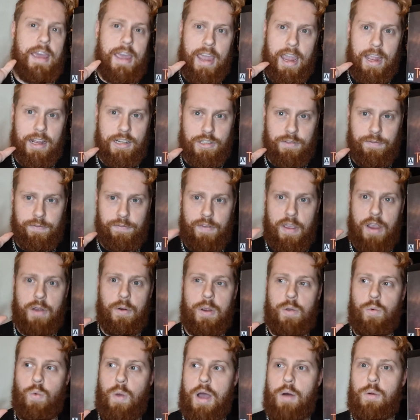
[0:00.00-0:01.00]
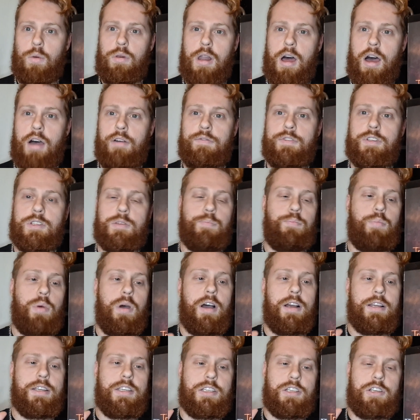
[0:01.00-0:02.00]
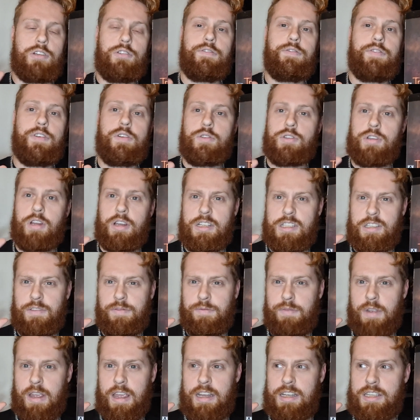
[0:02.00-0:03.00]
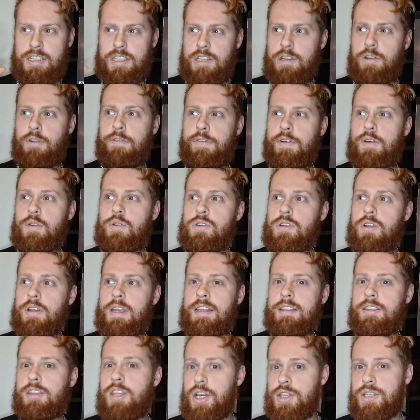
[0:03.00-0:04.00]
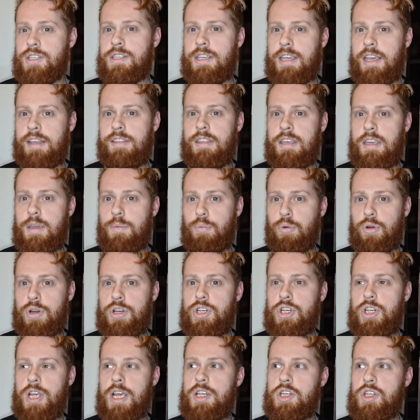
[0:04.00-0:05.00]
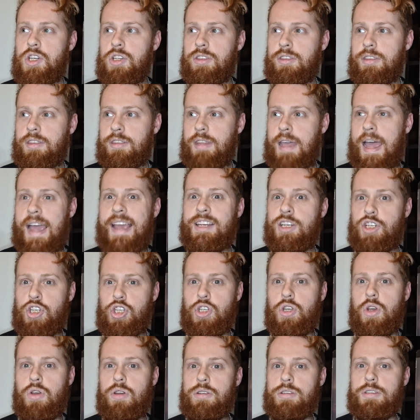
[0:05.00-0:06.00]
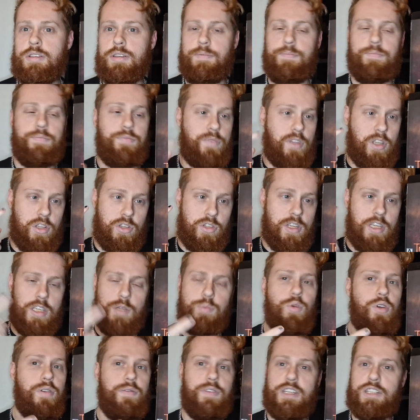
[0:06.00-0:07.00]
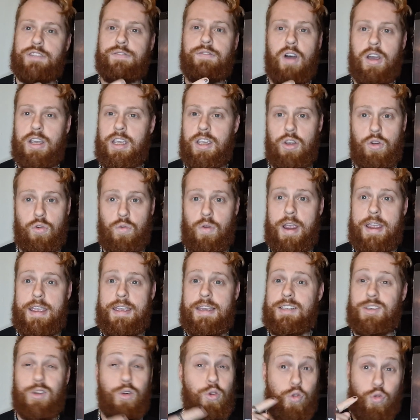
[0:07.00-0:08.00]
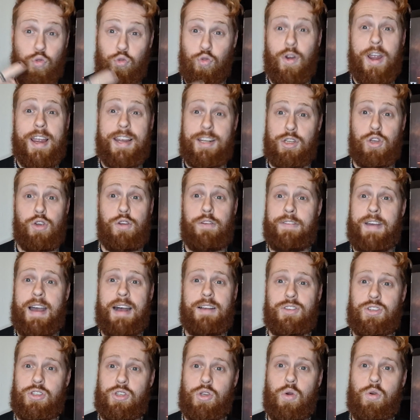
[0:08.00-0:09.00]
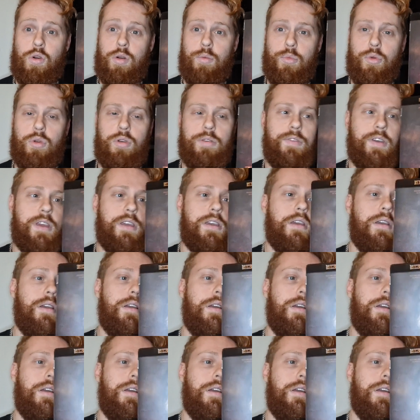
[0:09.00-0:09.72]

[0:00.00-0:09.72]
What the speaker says: It's very well loved, but it still feels like it doesn't get the appreciation that it should. Because this movie is fucking great. It's a great 2000s horror movie.